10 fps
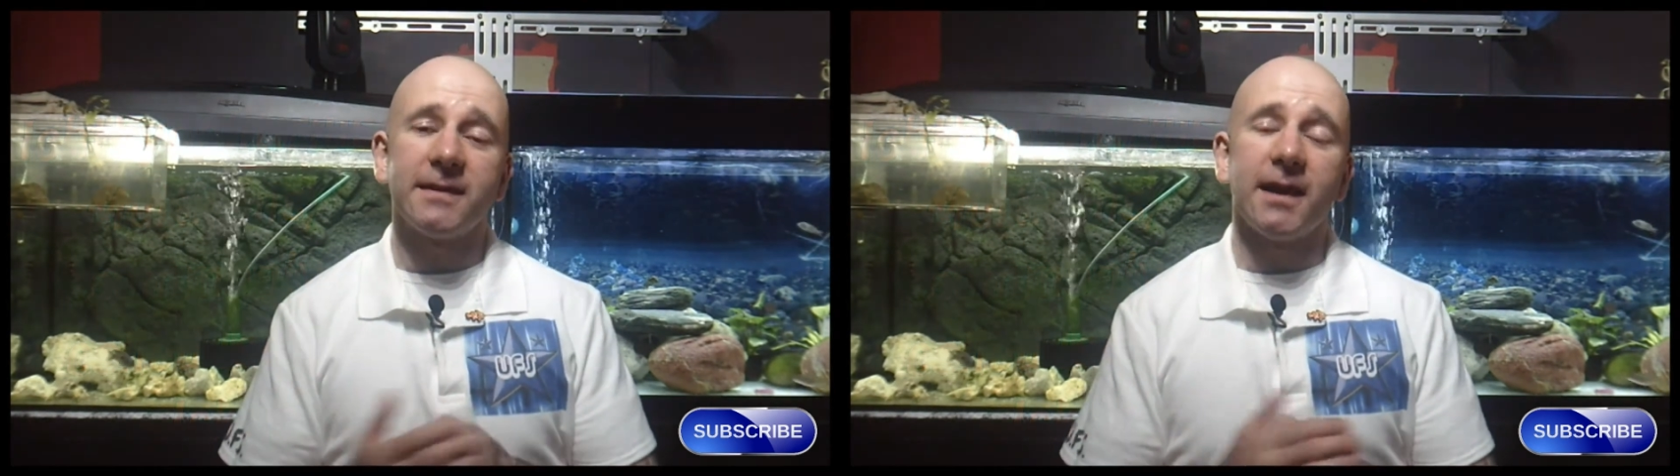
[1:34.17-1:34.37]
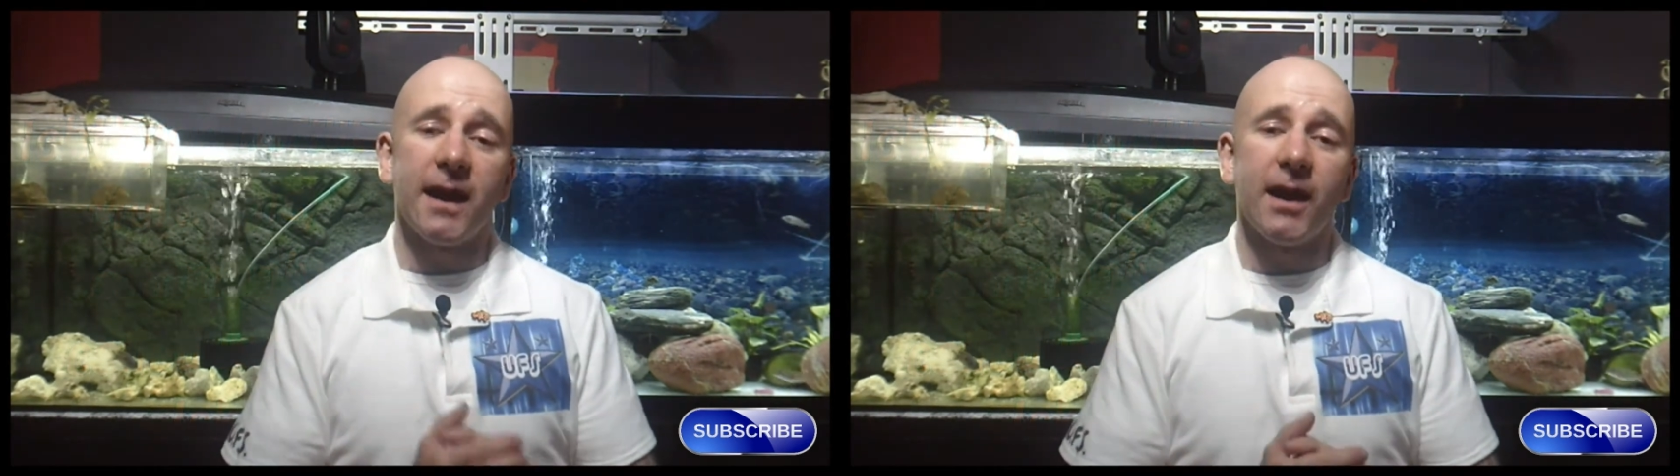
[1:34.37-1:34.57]

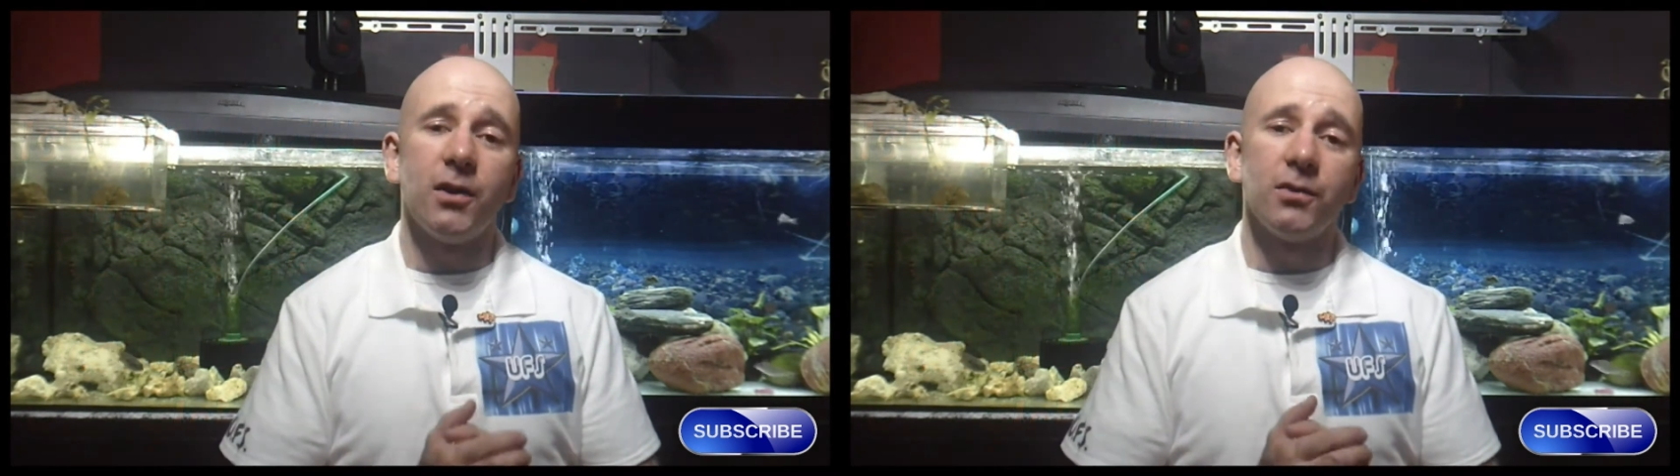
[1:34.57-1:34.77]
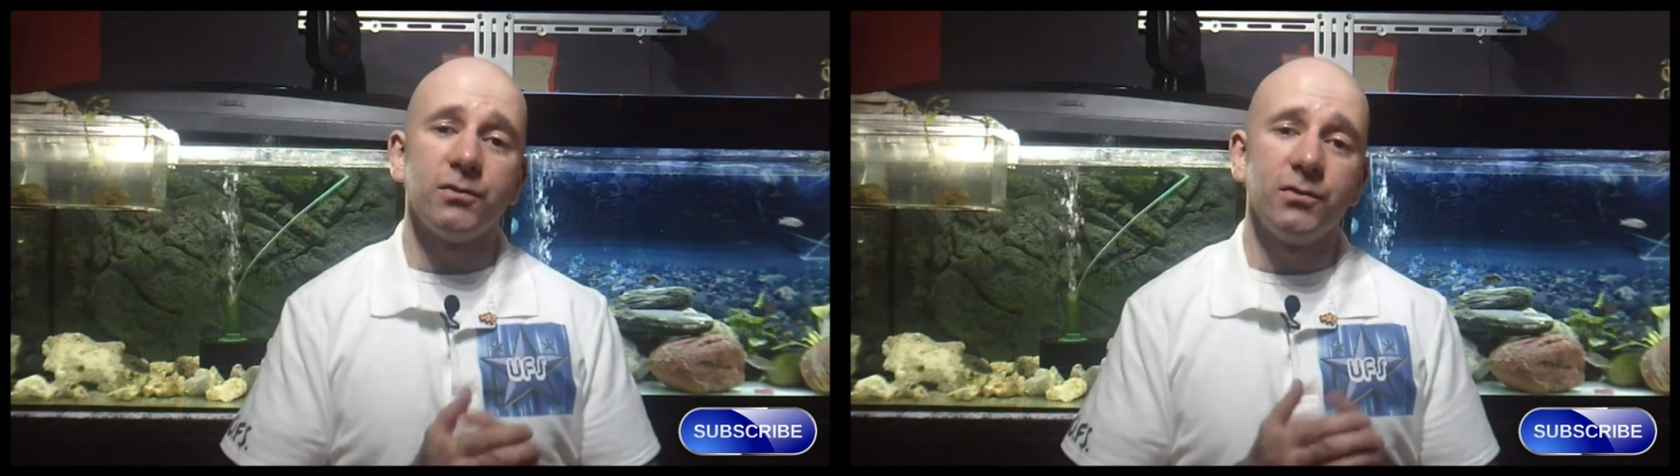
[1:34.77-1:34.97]

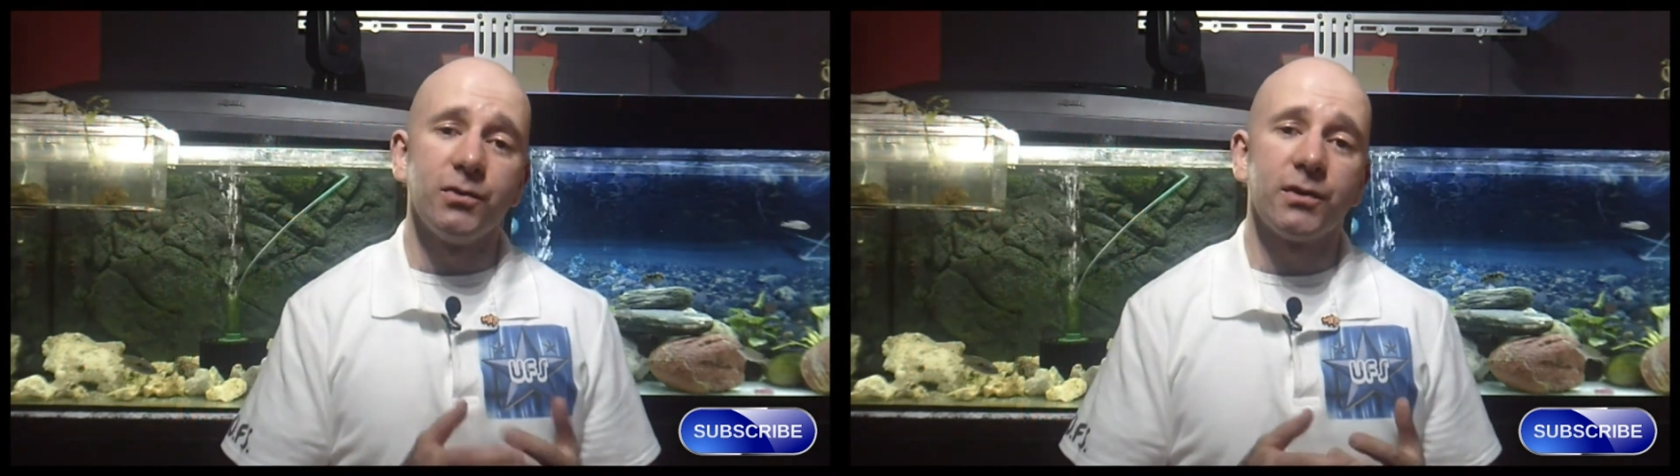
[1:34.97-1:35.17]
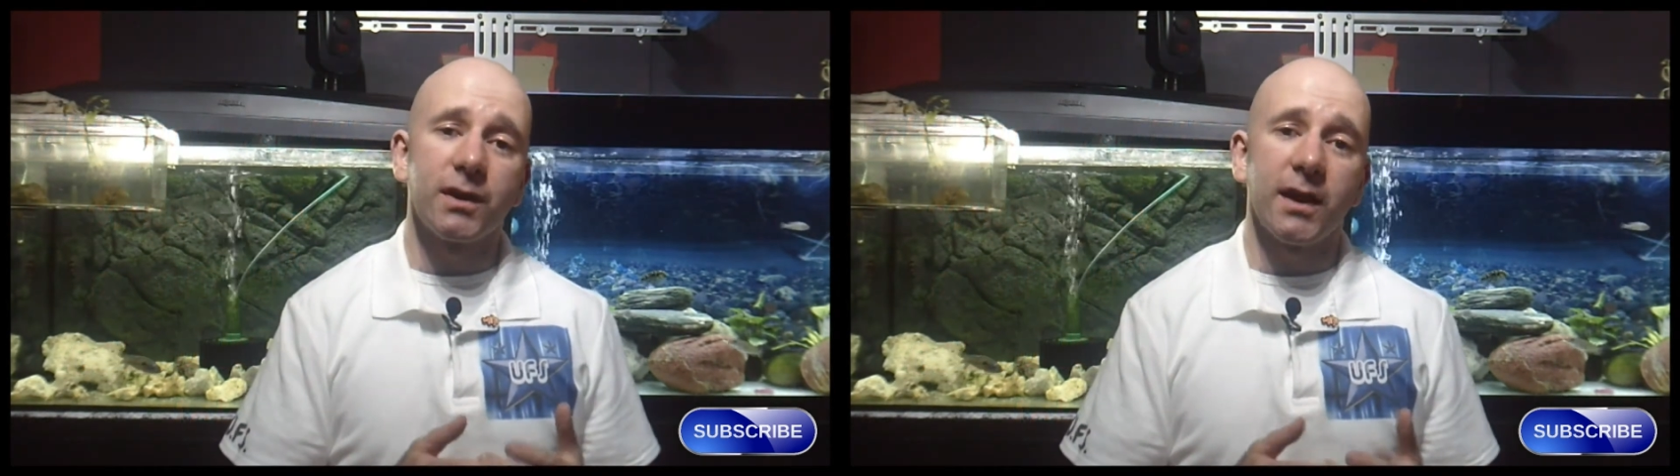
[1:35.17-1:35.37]
how
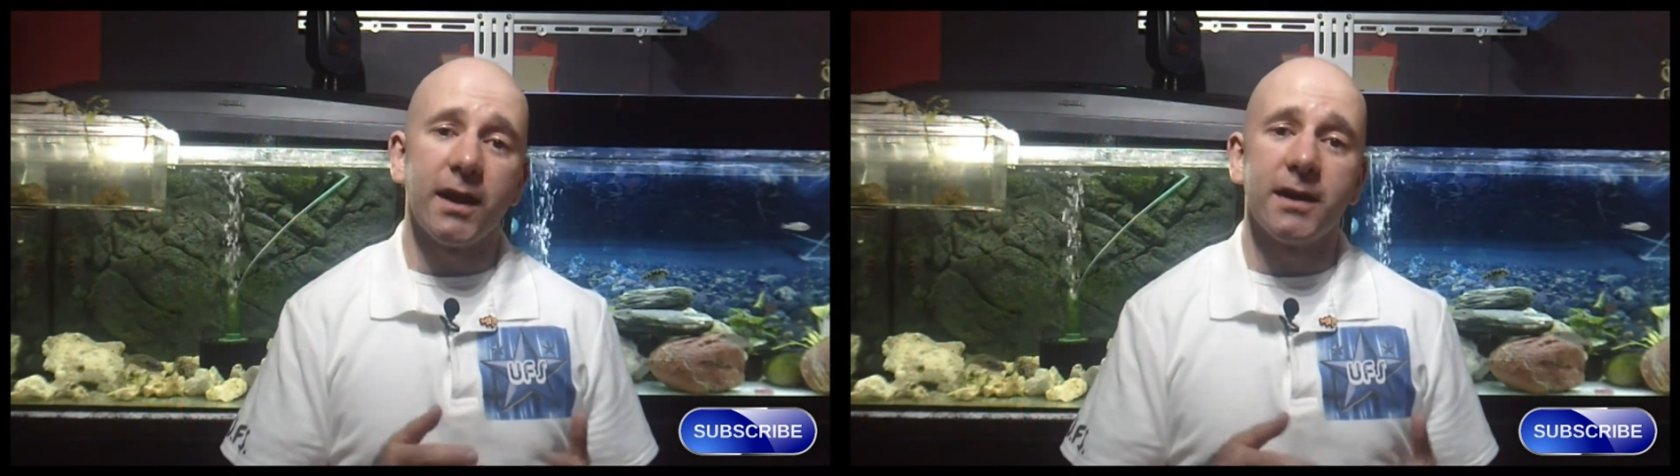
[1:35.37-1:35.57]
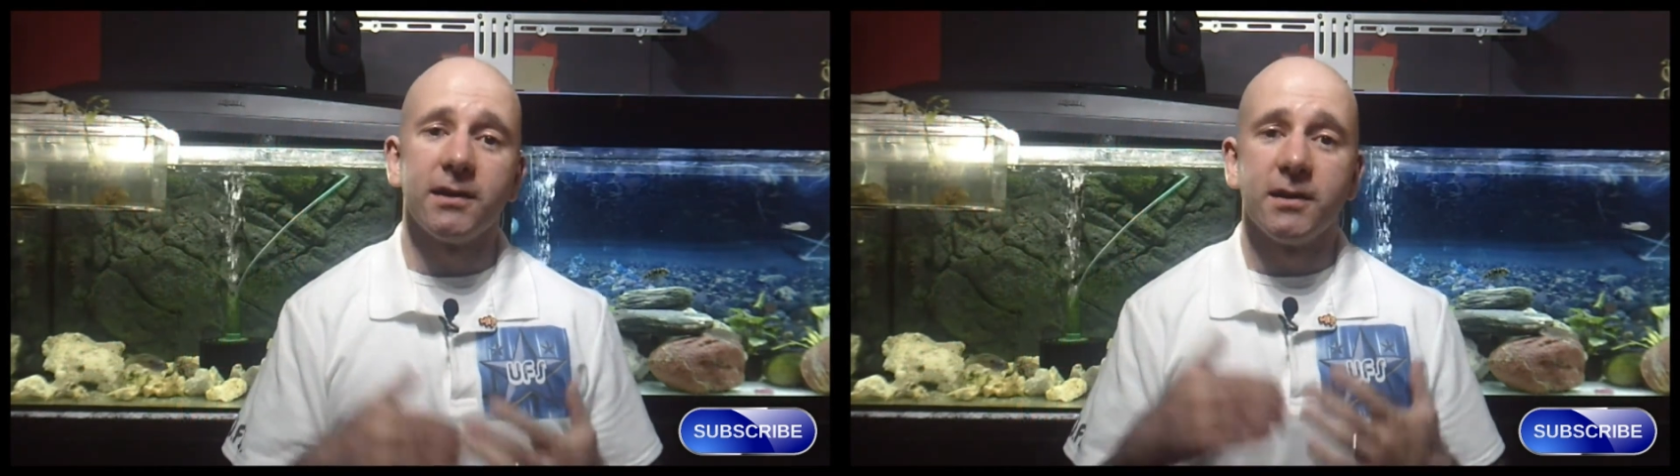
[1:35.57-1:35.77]
you
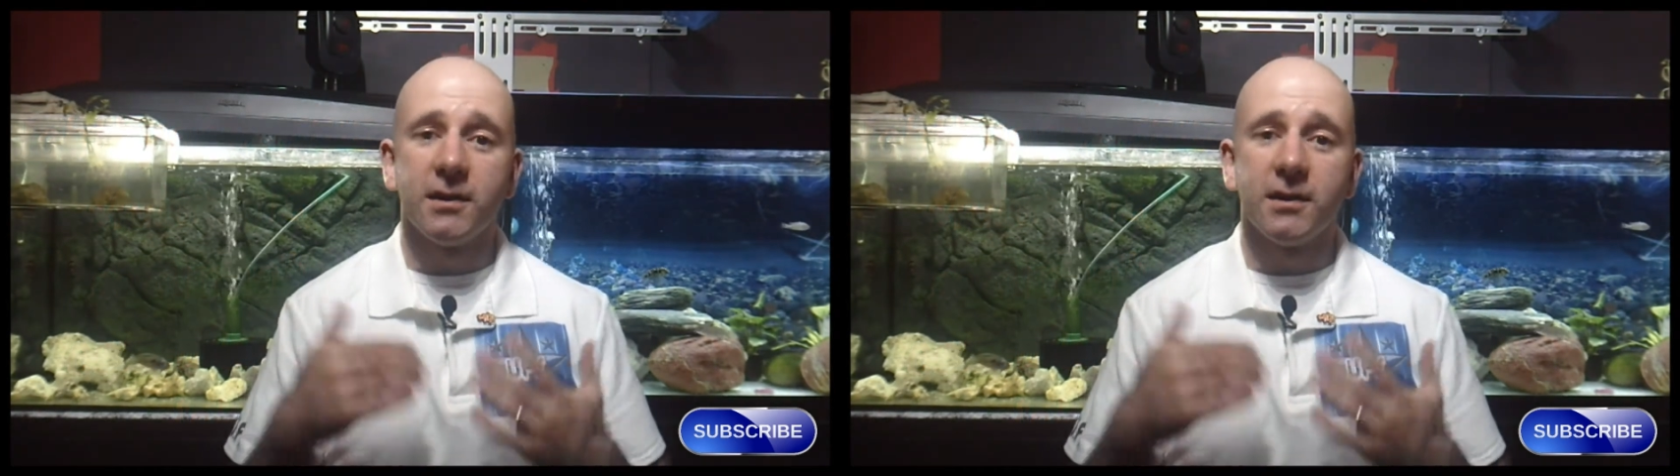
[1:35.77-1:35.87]
can